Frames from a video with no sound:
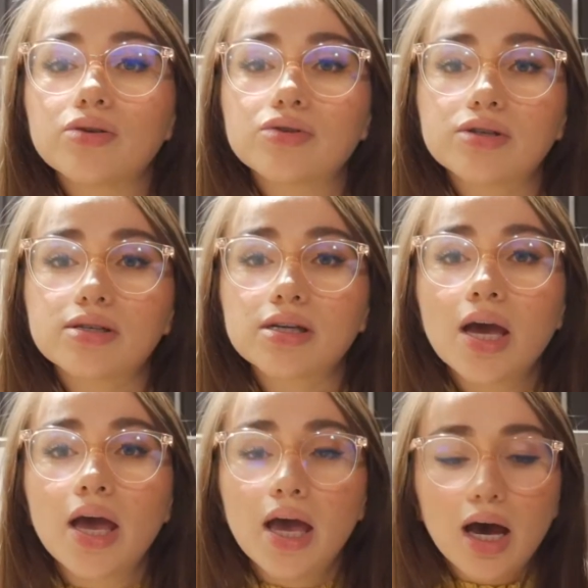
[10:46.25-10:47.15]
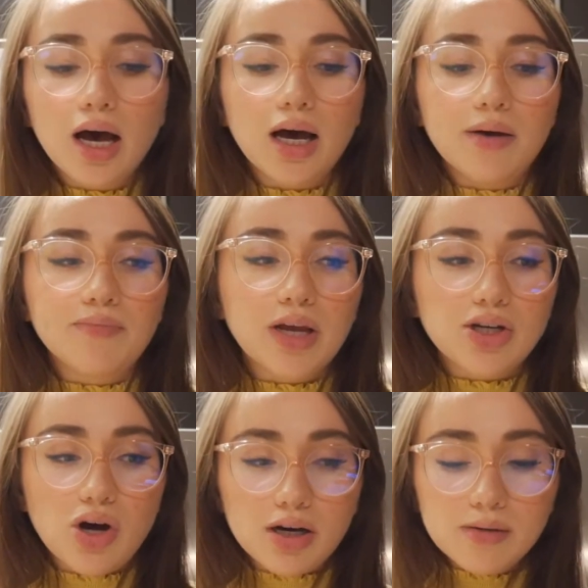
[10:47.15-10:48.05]
and I want it to look
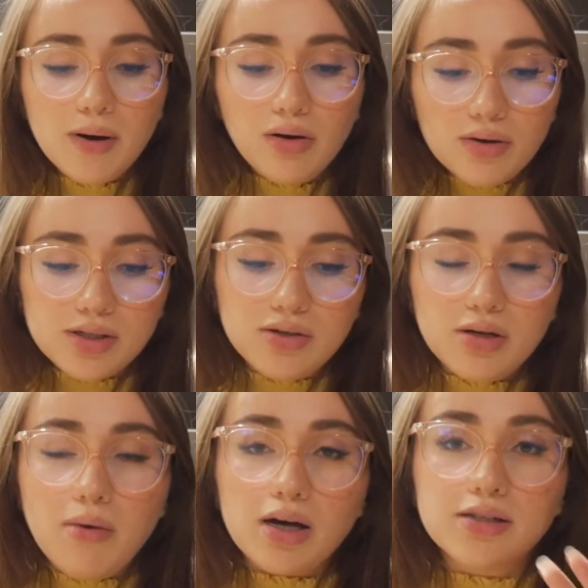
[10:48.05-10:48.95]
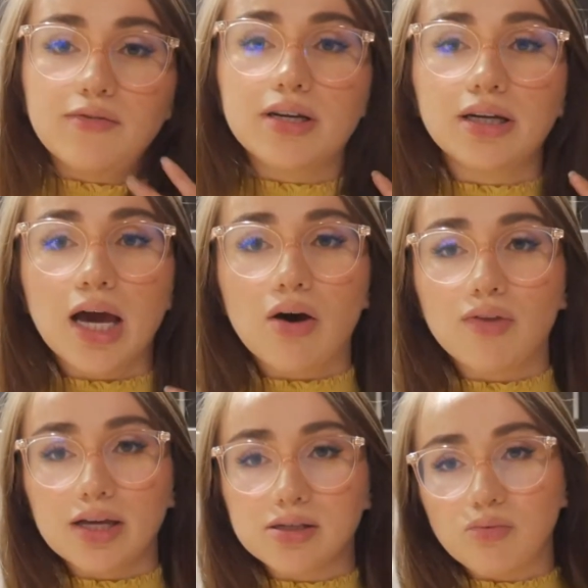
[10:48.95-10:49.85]
as symmetrical as possible, you know,
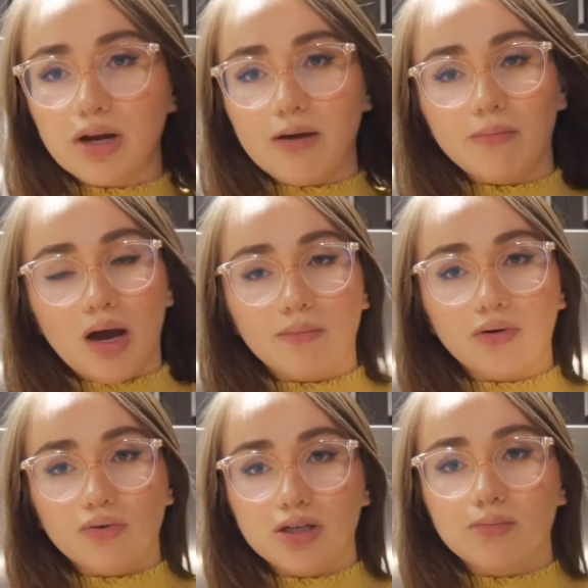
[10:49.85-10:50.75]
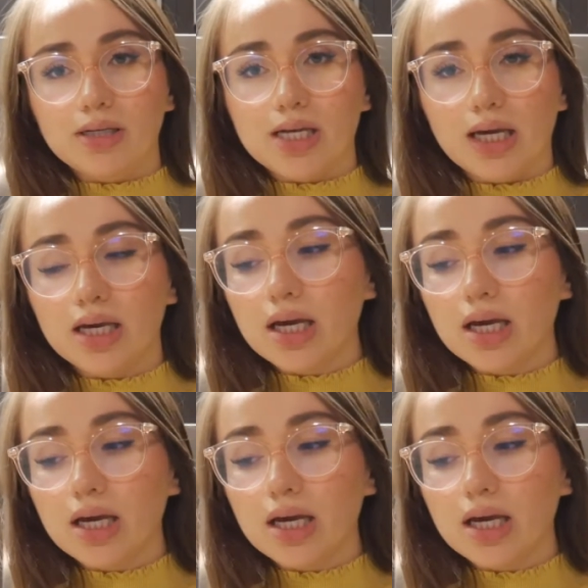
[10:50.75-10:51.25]
for me and for my mental health. Personally,